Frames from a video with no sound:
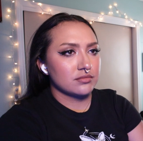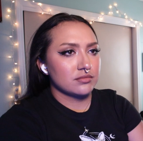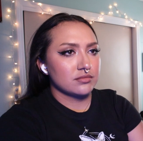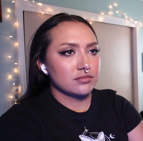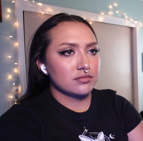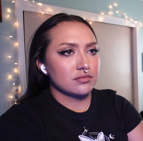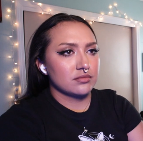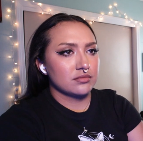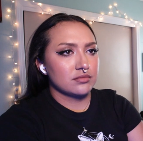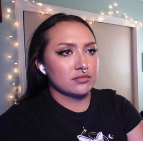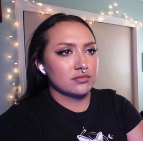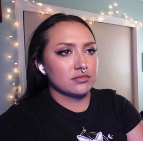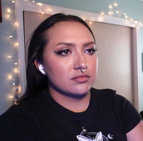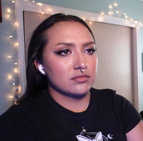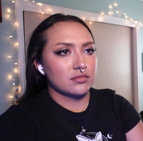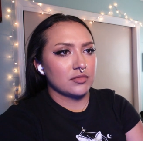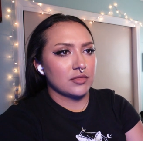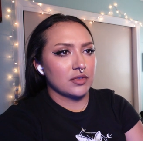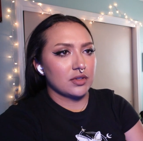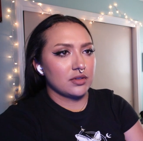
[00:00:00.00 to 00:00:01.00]

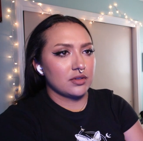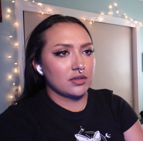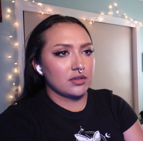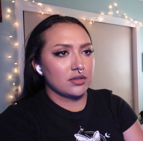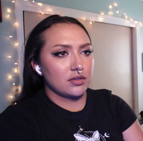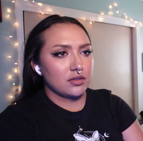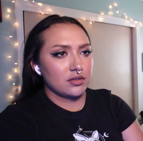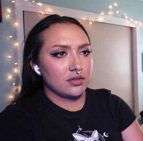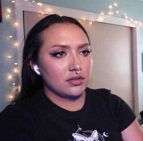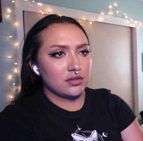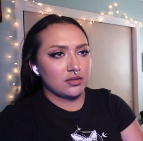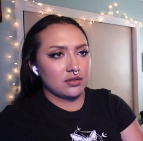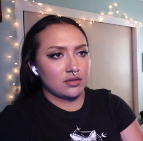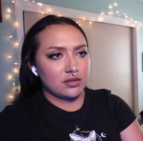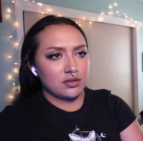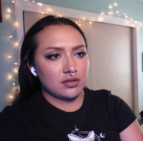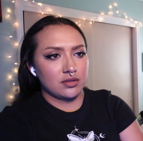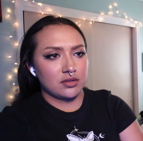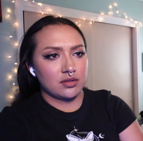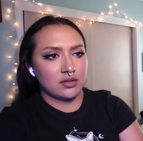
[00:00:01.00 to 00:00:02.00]

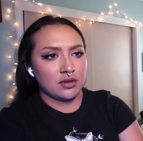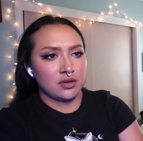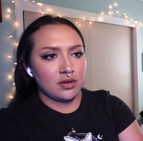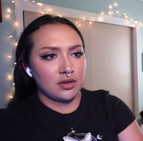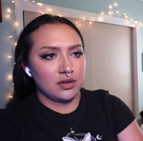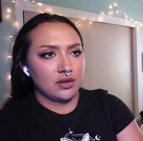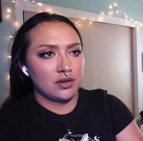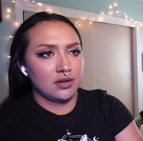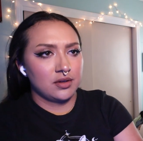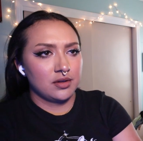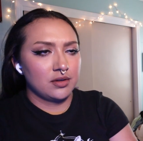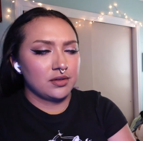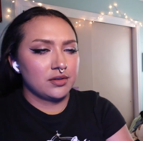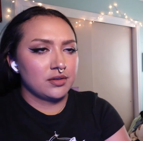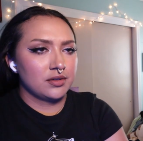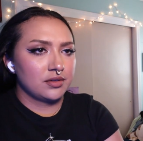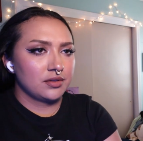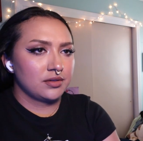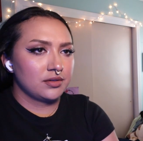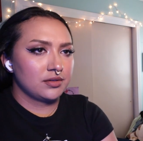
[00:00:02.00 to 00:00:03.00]

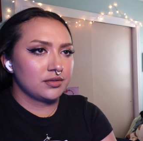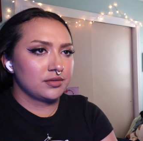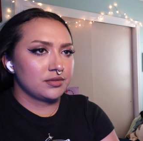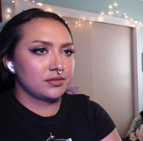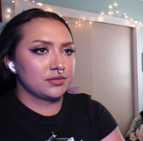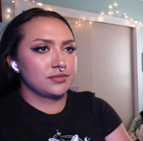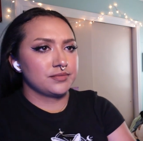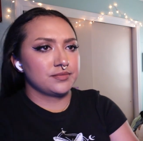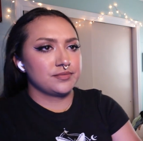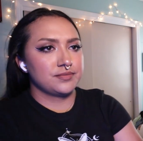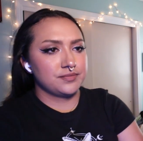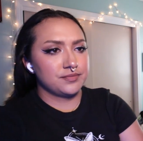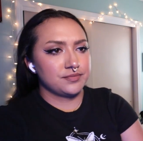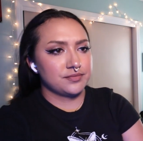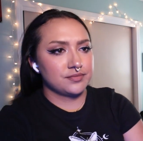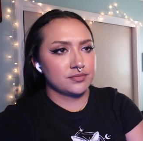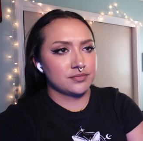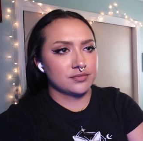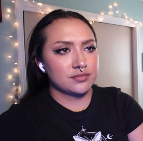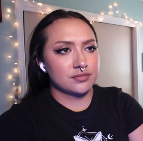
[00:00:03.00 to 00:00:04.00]

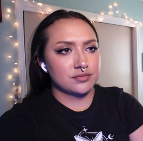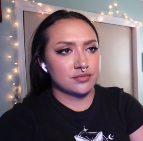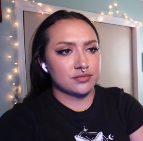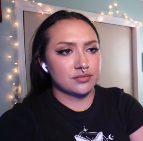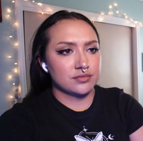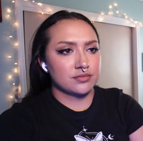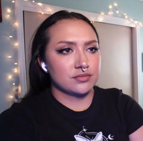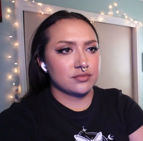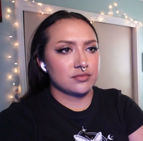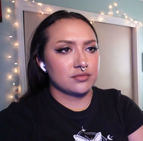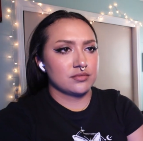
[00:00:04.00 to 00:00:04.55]
[no speech]